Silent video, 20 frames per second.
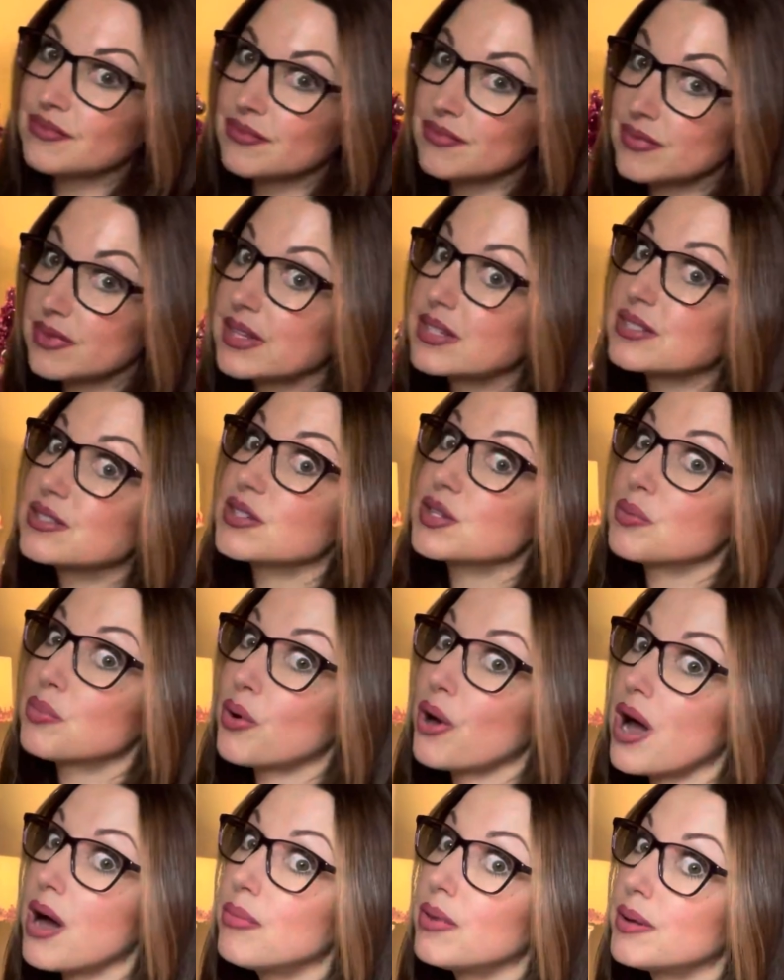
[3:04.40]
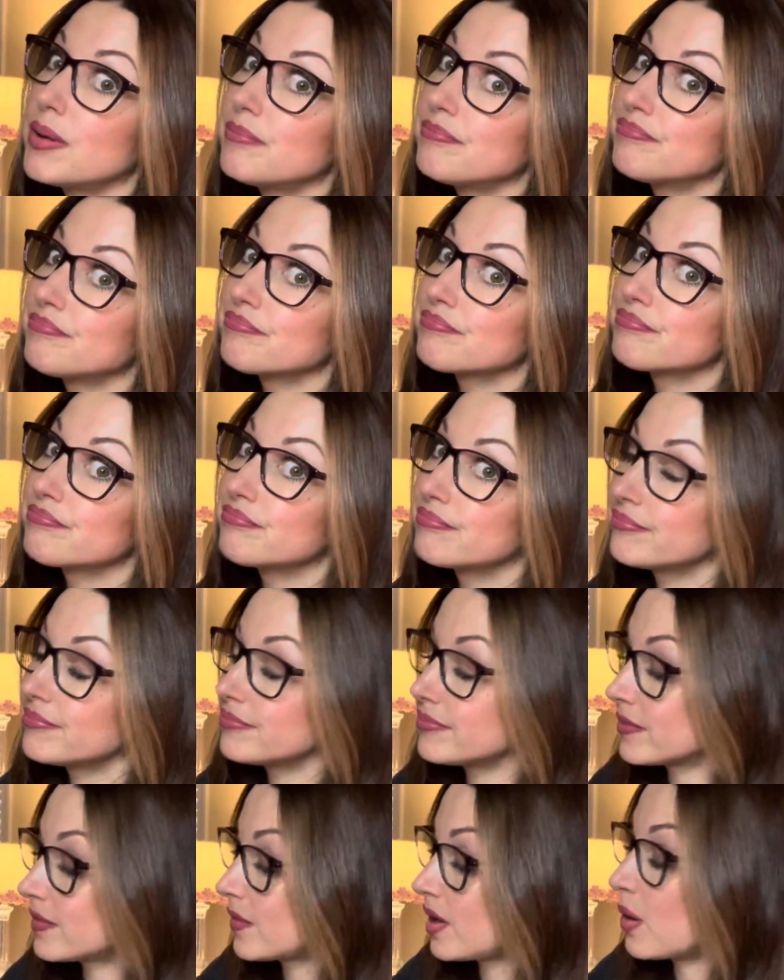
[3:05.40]
This is a problem.
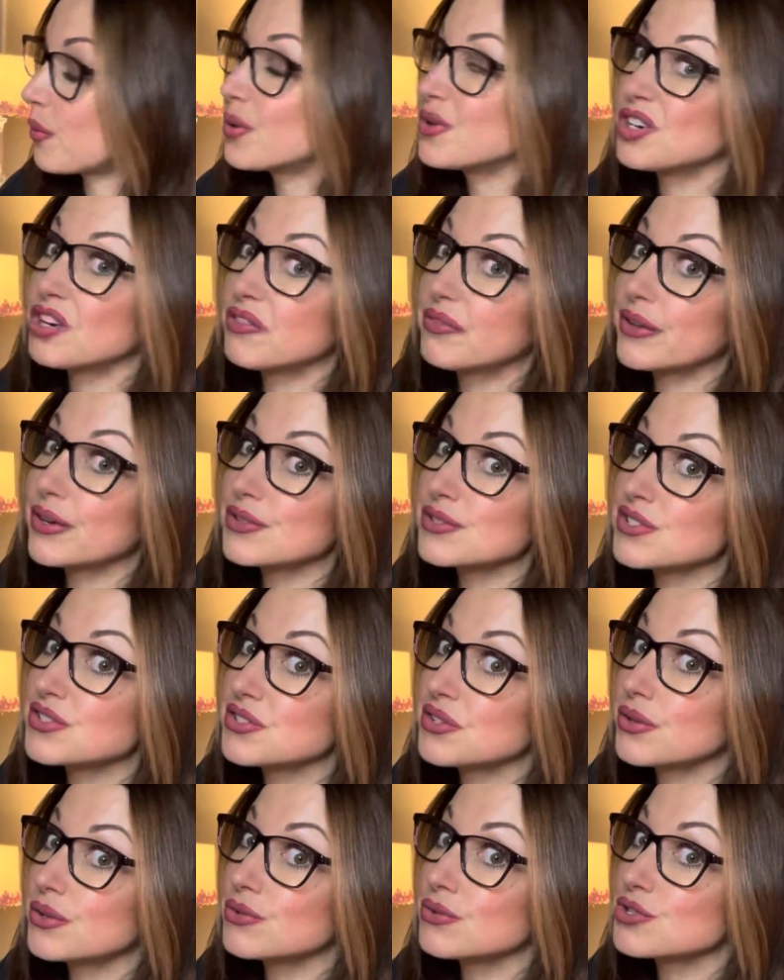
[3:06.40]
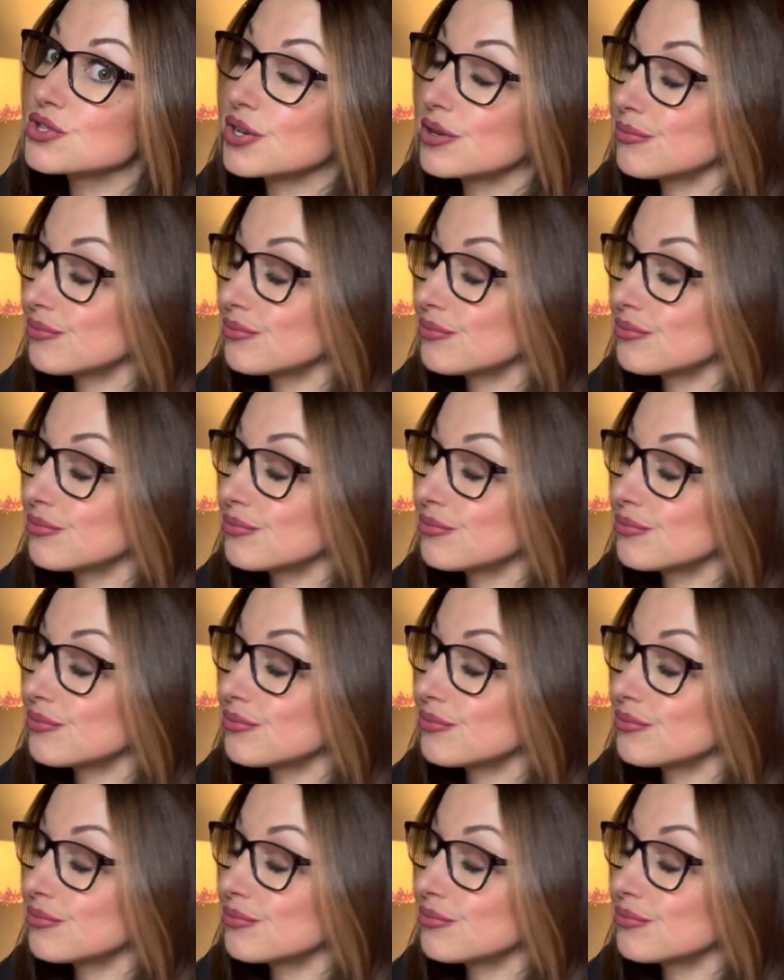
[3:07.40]
I wonder if there's a solution.